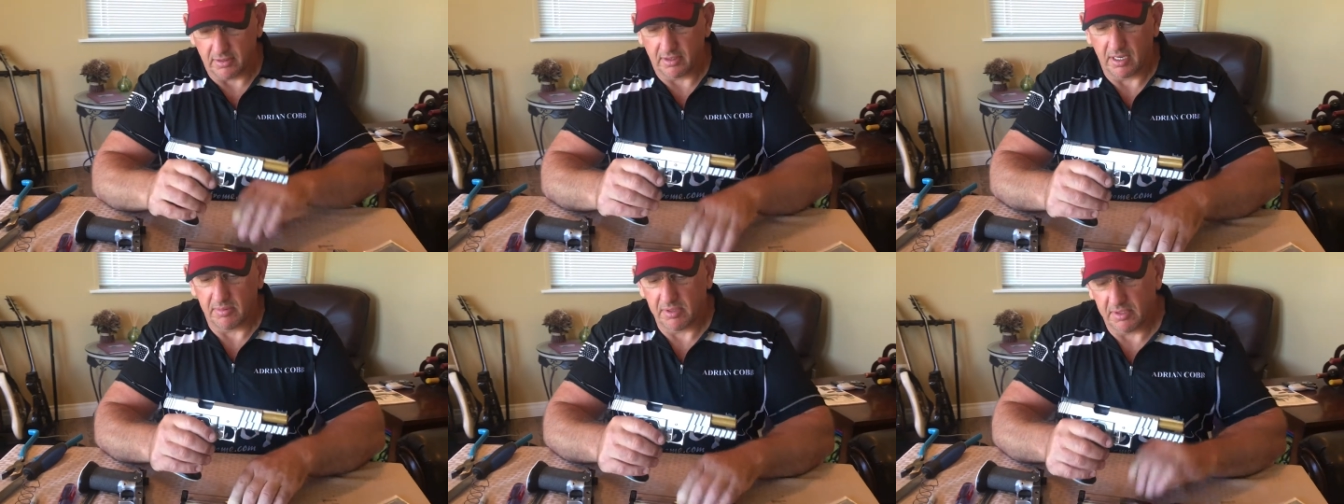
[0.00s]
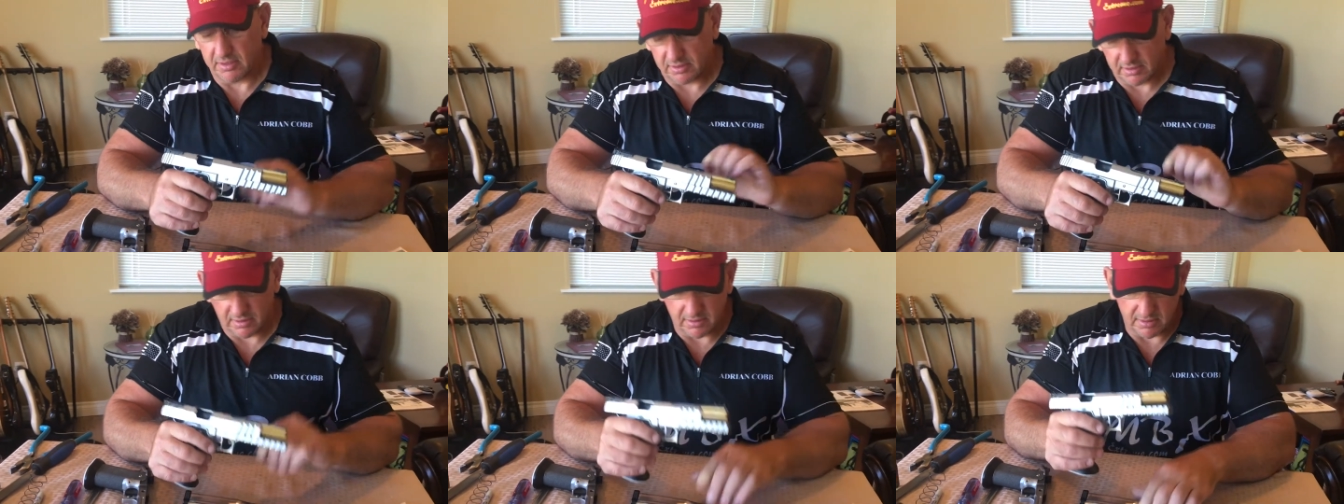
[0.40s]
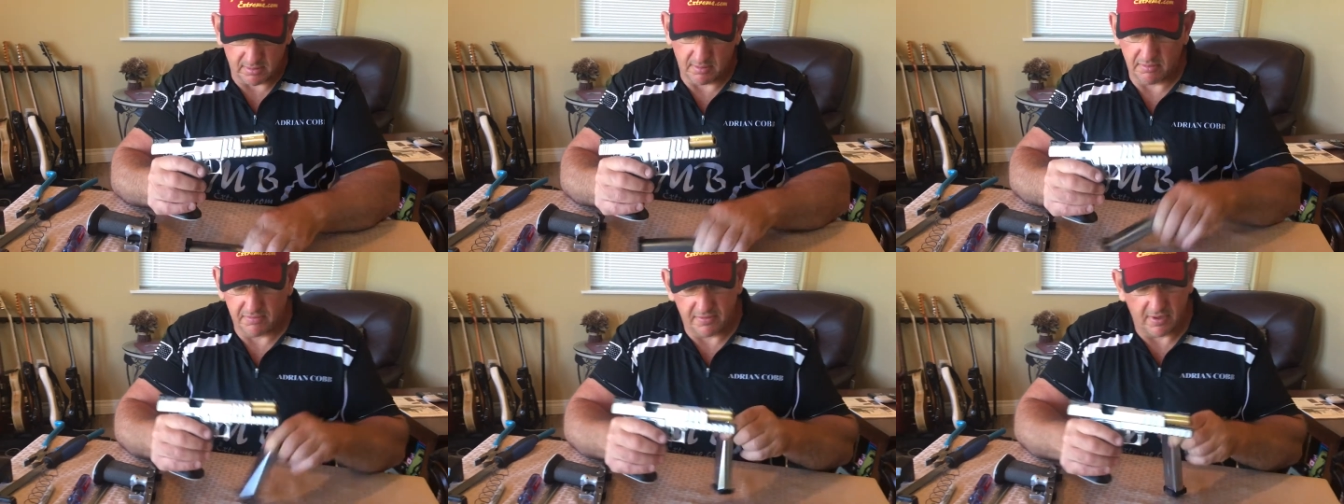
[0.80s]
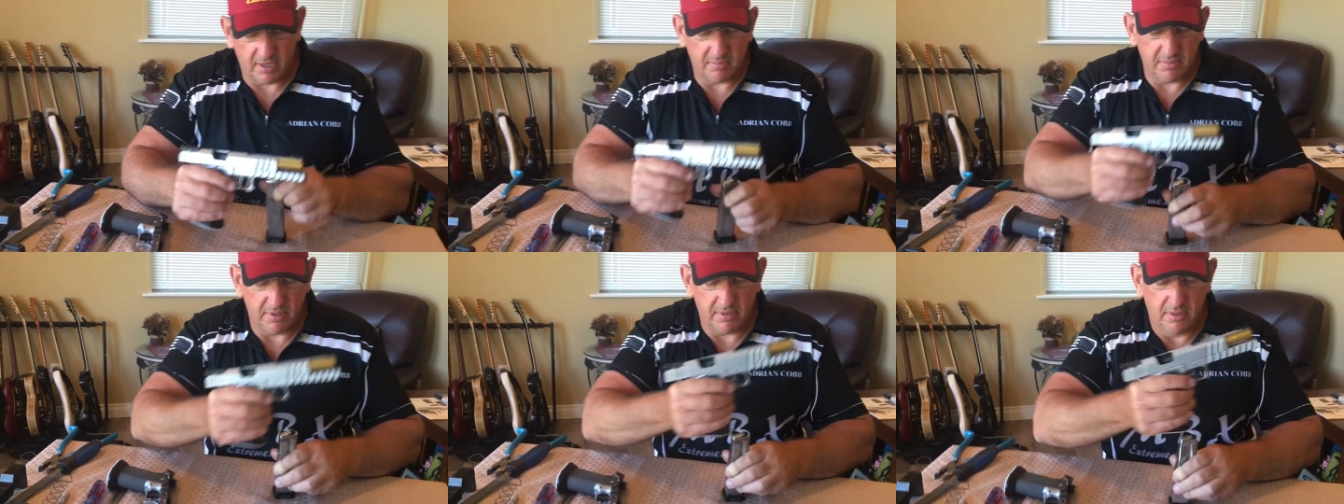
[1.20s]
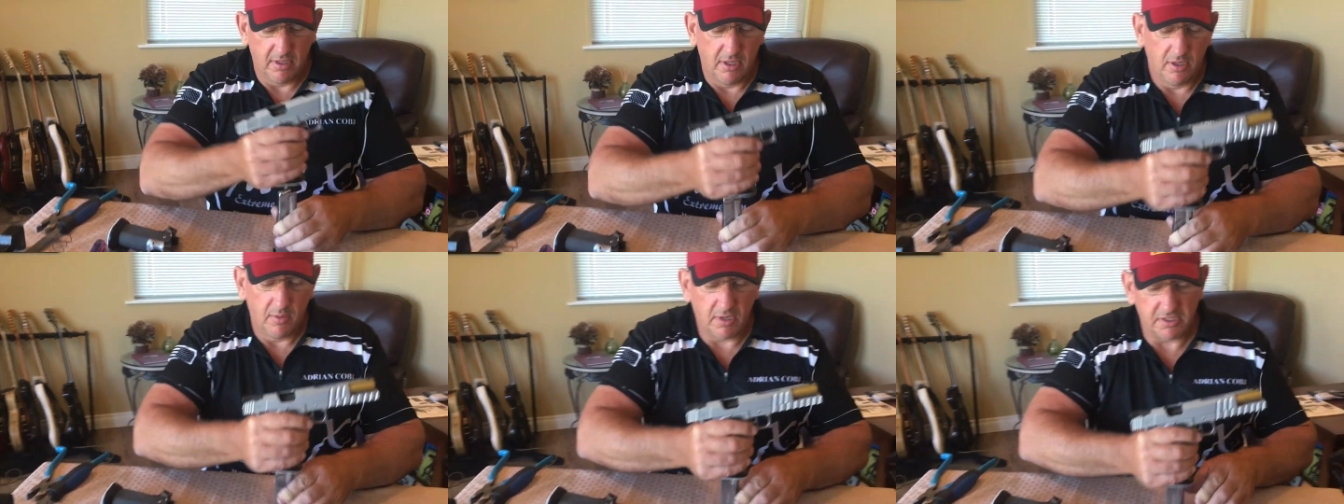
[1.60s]
not ammunition because it won't fire, but
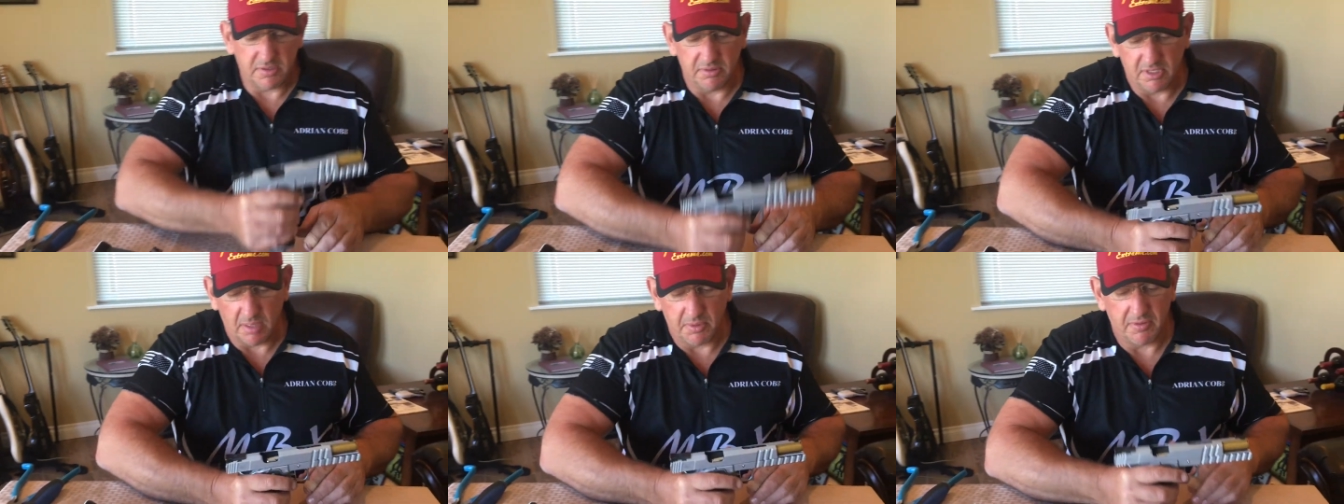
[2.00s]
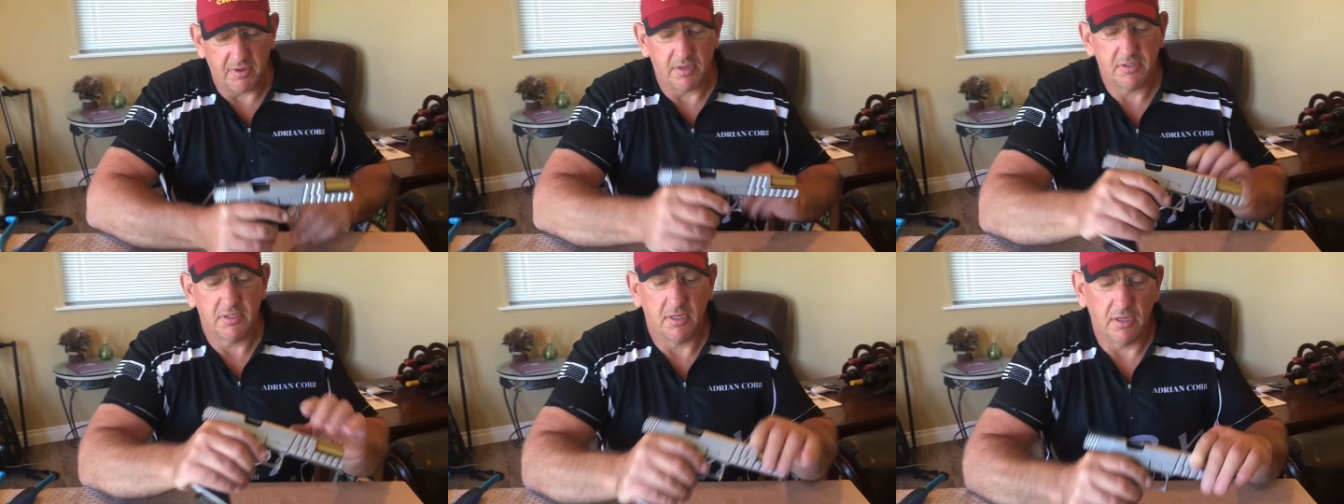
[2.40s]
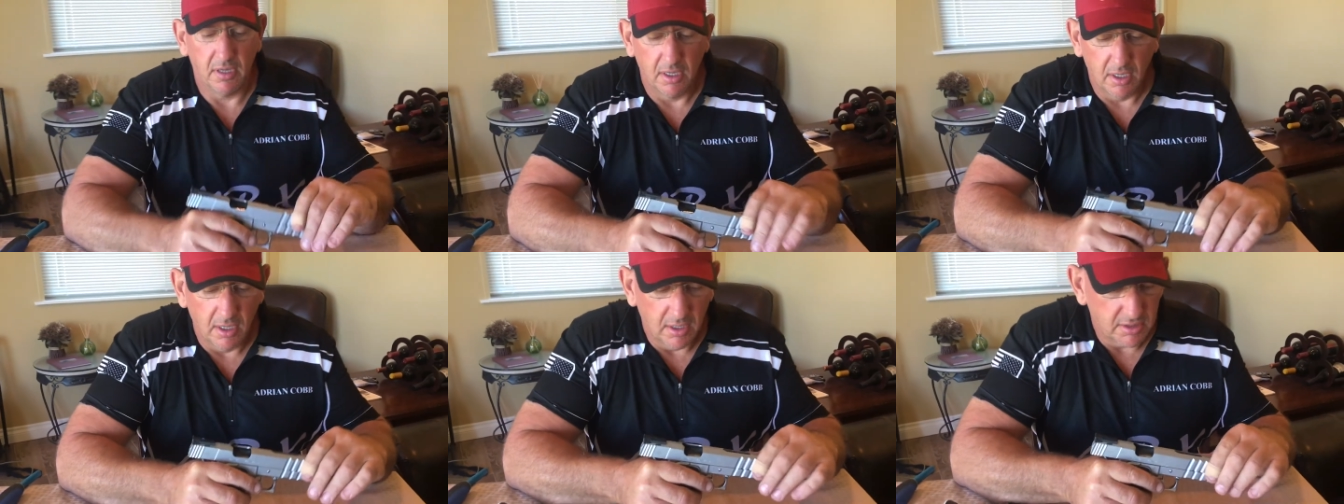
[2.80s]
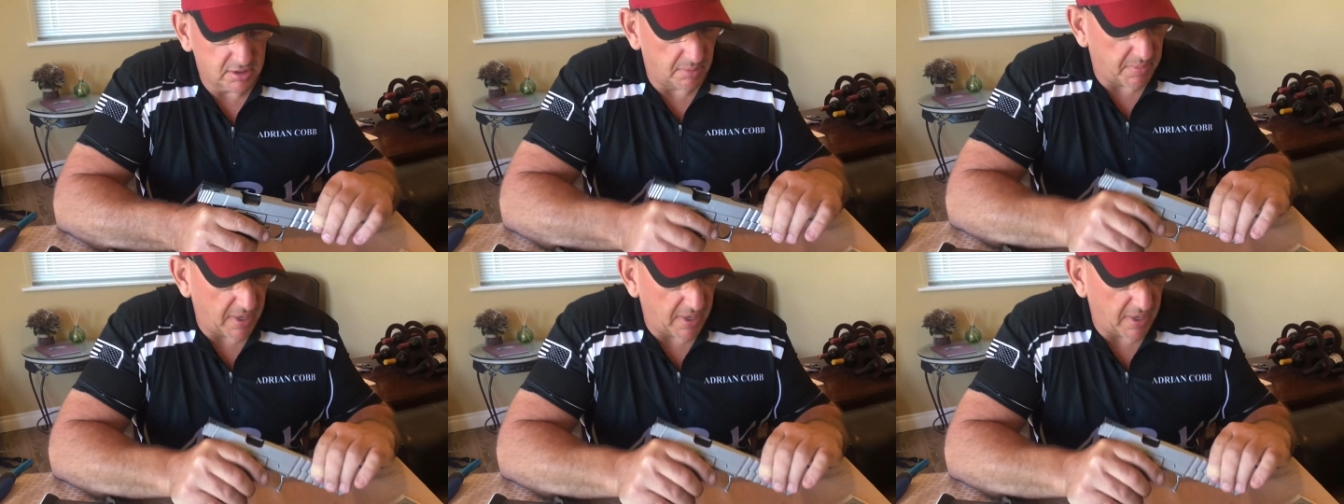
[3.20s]
I've got some dummy rounds here. So